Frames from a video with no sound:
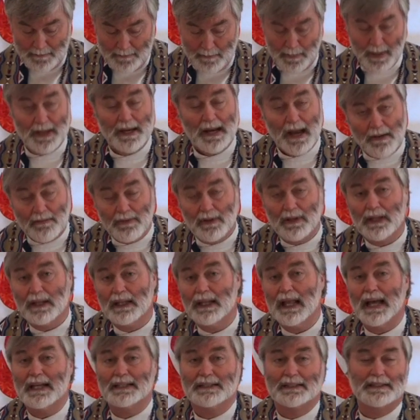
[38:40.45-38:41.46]
But
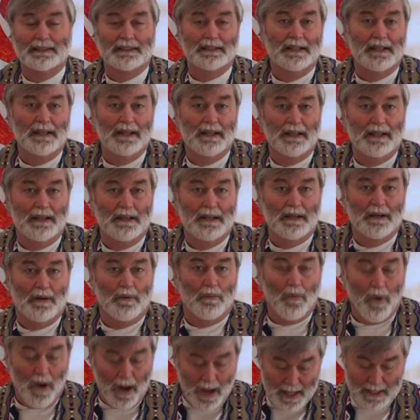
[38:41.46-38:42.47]
nevertheless,
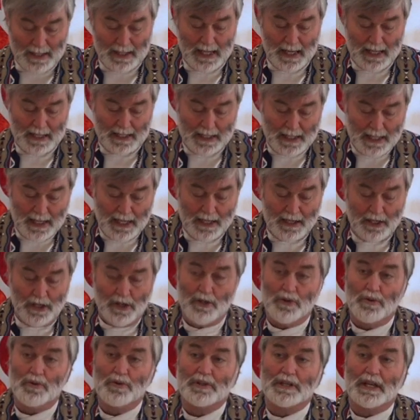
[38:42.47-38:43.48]
one
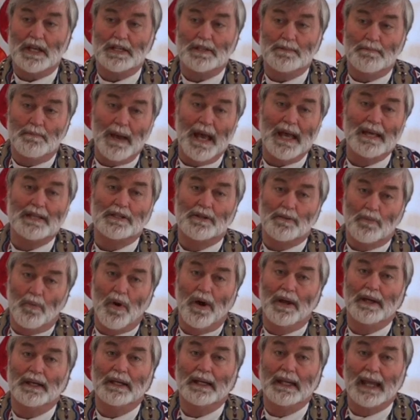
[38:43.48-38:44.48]
continues as best
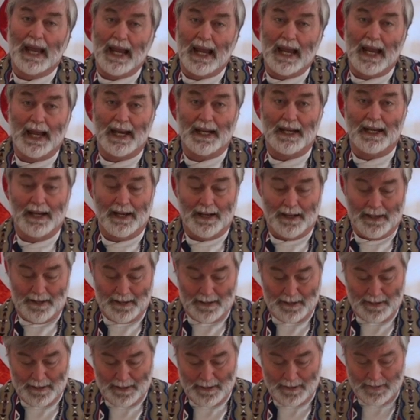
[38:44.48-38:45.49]
one can.
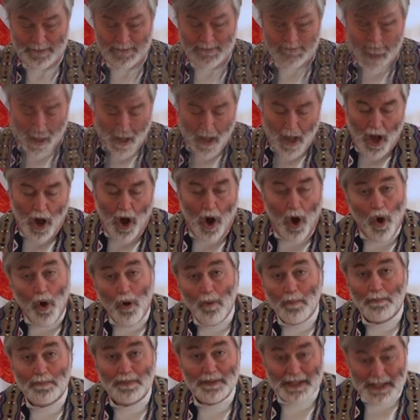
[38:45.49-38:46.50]

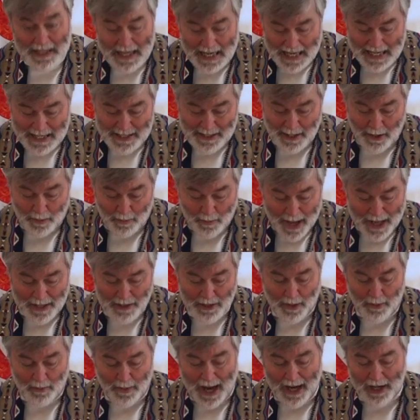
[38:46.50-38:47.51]
Hope sees the
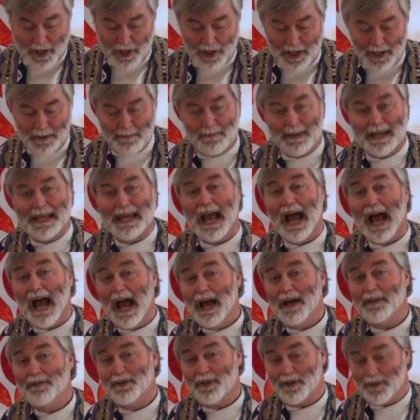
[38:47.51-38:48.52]
resurrection
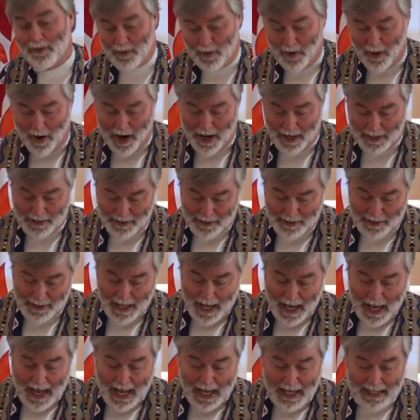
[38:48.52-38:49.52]
beyond the cross
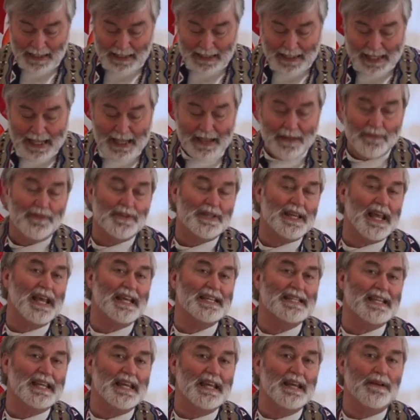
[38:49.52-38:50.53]
and lives
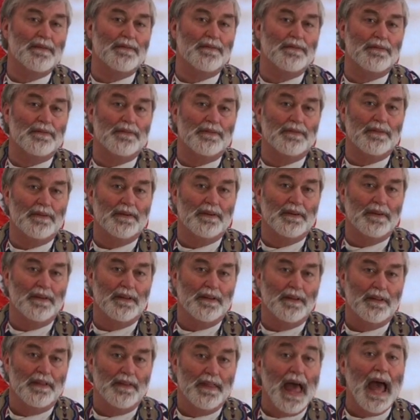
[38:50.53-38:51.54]
as if
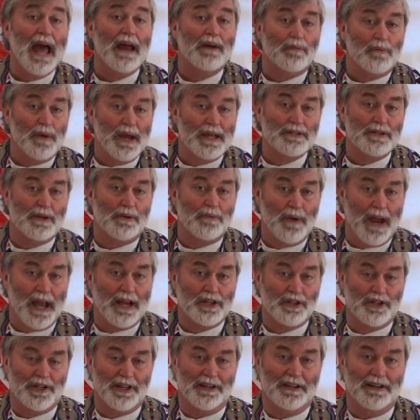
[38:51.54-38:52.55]
that
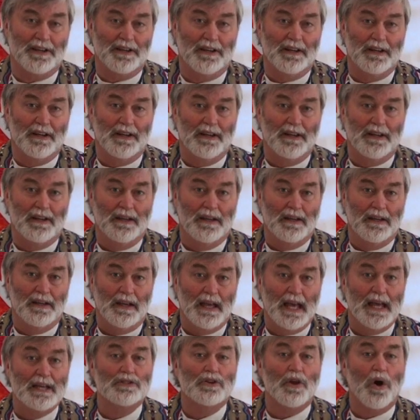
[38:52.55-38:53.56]
resurrection
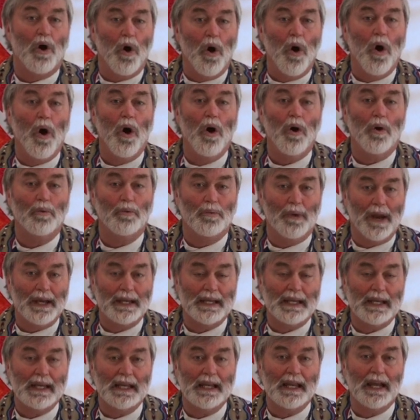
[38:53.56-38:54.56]
has
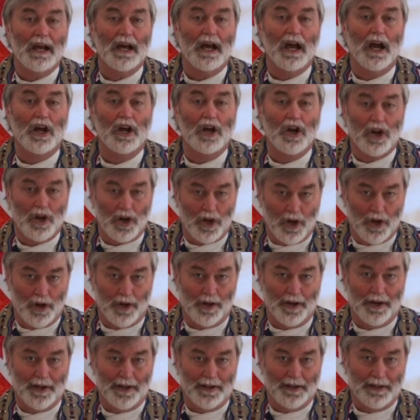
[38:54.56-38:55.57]
already
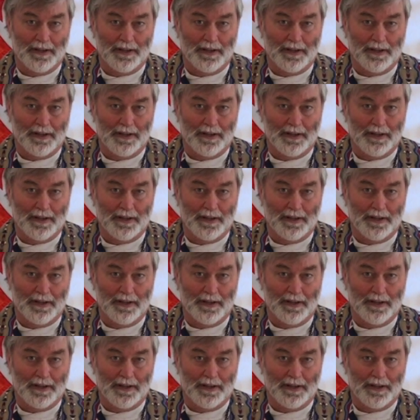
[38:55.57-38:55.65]
occurred.